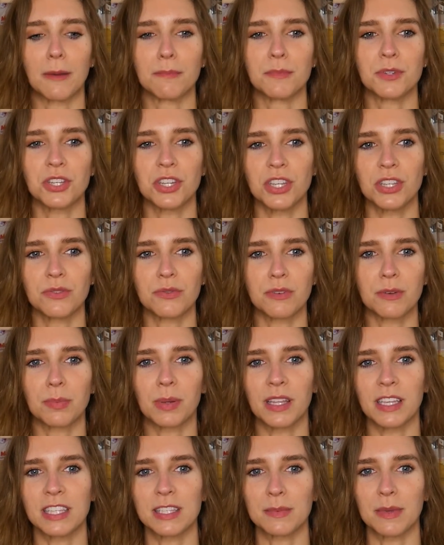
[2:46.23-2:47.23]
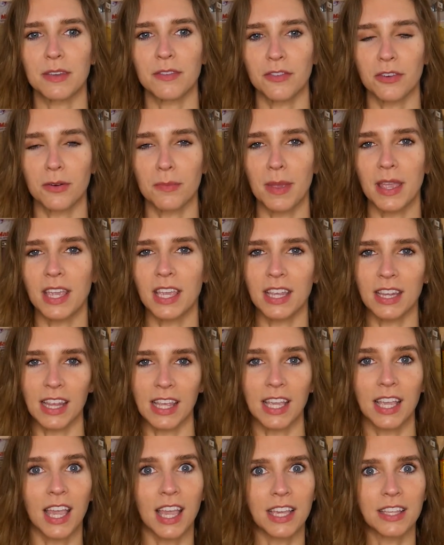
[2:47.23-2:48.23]
cheese replacement if you're making
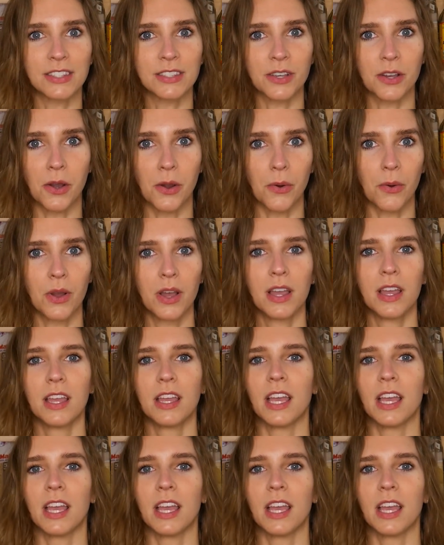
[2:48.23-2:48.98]
like queso.